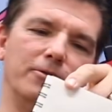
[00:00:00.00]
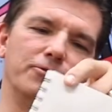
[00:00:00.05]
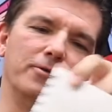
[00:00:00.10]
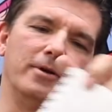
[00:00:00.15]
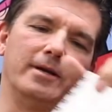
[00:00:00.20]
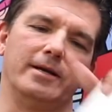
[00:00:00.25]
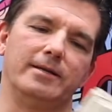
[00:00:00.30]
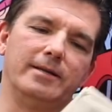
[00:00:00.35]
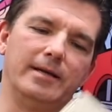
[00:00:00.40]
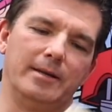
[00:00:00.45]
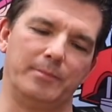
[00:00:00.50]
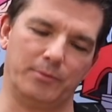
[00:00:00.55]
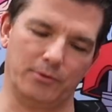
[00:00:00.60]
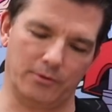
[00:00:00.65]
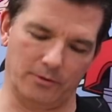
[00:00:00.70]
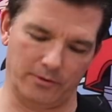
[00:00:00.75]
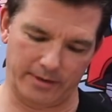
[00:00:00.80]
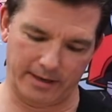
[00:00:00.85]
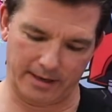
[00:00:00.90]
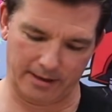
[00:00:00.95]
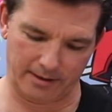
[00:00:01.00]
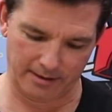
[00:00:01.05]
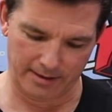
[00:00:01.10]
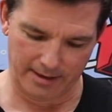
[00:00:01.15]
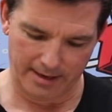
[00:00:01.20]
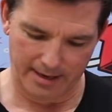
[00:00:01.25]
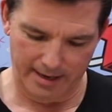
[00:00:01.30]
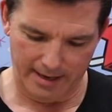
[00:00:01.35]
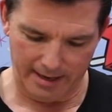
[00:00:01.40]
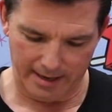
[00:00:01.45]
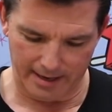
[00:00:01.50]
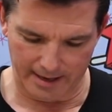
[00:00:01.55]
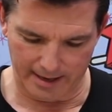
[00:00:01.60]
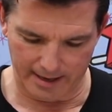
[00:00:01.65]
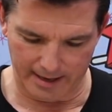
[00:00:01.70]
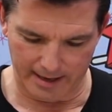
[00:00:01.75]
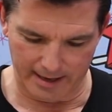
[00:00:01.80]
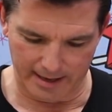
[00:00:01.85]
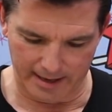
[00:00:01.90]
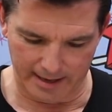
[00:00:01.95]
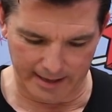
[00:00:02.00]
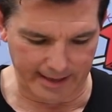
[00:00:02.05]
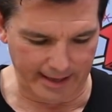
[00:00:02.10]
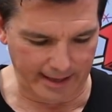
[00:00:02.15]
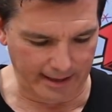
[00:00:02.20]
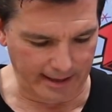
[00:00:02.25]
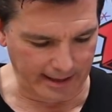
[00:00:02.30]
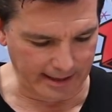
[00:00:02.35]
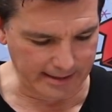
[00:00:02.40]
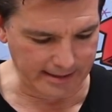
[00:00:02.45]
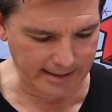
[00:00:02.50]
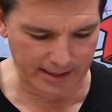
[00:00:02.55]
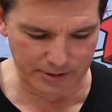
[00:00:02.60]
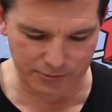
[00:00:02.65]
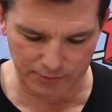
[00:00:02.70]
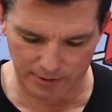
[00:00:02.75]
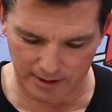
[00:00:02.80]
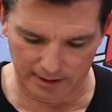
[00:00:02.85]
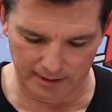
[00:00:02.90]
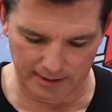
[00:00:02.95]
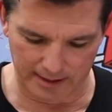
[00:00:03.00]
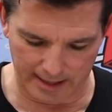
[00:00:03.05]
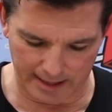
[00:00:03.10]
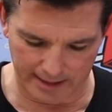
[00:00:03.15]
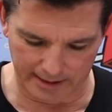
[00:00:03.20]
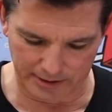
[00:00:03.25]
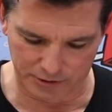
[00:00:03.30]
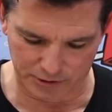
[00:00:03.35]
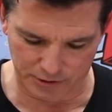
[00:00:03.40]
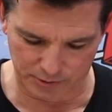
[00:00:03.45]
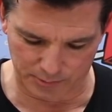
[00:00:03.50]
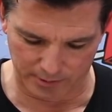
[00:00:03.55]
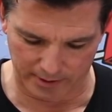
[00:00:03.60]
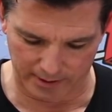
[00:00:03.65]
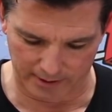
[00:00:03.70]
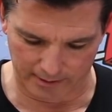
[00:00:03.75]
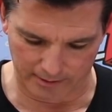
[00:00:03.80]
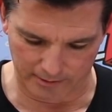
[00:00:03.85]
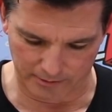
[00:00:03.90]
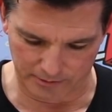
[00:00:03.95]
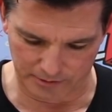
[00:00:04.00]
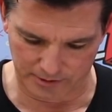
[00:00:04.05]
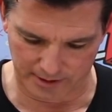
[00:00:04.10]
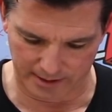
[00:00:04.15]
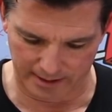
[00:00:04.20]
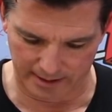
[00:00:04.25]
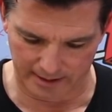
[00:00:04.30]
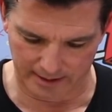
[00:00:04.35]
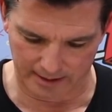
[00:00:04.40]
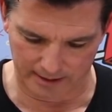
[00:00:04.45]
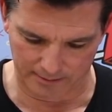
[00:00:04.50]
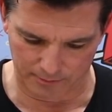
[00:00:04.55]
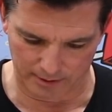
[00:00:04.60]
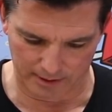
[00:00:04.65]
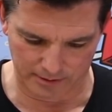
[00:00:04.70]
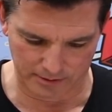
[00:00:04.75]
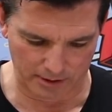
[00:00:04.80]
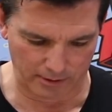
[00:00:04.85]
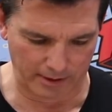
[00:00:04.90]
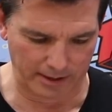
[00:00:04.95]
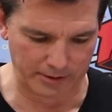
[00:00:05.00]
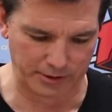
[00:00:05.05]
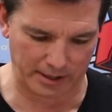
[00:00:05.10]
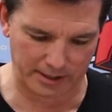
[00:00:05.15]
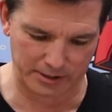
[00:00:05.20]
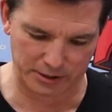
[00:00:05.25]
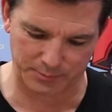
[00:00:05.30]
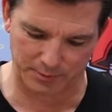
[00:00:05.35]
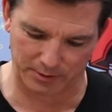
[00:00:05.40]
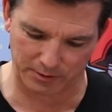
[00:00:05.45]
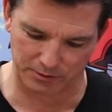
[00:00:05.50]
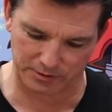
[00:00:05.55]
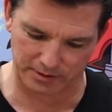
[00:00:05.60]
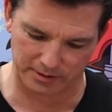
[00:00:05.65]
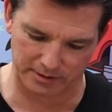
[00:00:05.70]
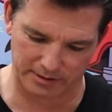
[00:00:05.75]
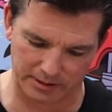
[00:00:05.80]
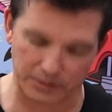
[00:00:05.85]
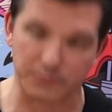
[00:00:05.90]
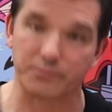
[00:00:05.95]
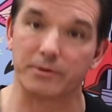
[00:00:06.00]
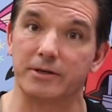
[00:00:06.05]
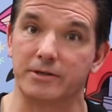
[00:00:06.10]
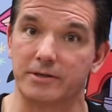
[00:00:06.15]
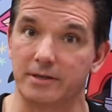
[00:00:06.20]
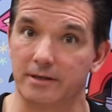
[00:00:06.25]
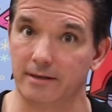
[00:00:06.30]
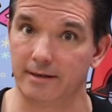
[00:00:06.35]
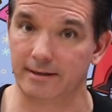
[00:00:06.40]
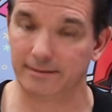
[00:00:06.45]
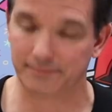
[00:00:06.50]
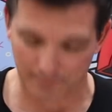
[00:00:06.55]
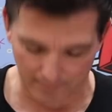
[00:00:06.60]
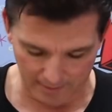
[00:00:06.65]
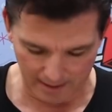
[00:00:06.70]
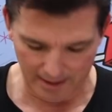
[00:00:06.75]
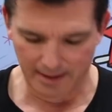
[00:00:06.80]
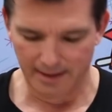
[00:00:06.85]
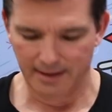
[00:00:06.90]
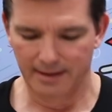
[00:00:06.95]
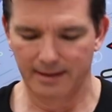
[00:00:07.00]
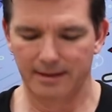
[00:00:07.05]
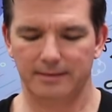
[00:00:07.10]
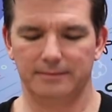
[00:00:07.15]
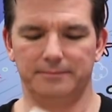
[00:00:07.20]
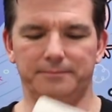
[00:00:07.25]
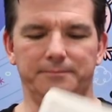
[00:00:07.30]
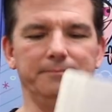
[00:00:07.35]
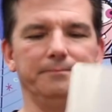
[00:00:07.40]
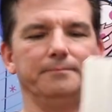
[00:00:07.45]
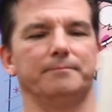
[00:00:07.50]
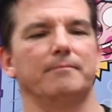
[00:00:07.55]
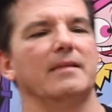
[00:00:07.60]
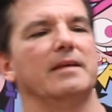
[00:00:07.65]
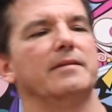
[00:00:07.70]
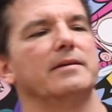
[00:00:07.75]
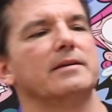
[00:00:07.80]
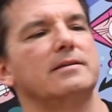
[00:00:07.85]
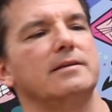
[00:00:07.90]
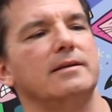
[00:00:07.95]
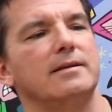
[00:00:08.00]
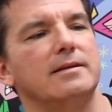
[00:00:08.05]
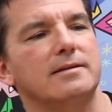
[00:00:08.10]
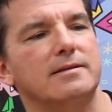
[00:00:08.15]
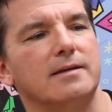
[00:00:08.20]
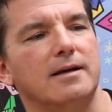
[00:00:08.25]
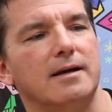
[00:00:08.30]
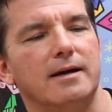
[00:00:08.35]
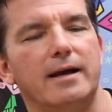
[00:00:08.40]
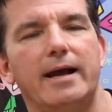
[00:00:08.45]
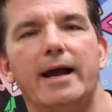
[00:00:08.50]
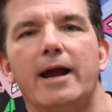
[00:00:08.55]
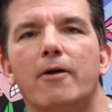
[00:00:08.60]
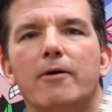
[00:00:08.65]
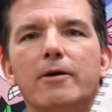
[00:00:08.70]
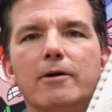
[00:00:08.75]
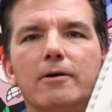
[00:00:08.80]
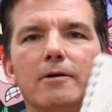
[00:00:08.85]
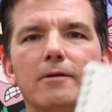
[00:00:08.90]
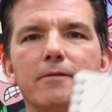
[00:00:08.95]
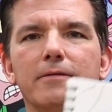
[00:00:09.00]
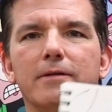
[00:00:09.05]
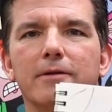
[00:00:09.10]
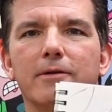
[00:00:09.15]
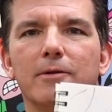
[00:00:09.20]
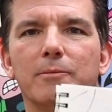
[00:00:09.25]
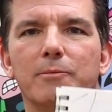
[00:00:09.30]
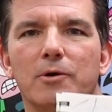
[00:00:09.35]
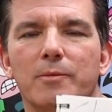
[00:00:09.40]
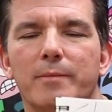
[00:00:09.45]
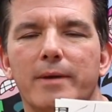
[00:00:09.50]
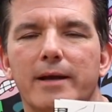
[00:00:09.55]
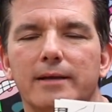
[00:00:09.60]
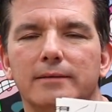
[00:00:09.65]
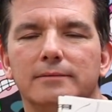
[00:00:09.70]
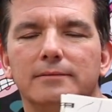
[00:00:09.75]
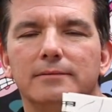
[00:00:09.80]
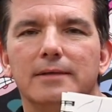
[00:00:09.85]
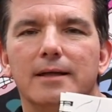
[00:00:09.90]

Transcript: drawing of Deadpool there. And again, like I say, I draw a lot of superheroes. And what else? Oh, I just posted this recently. This is Ariel, the Little Mermaid,